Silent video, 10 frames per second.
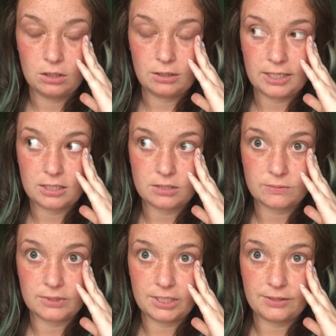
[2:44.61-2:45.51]
okay, this is
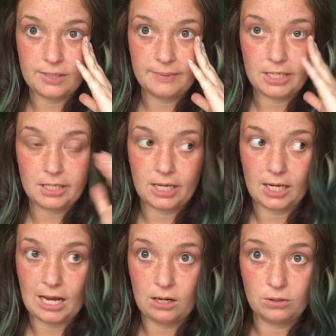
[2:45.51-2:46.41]
really creepy.
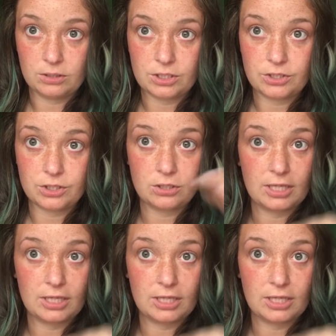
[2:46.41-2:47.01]
Like, I don't know what to do.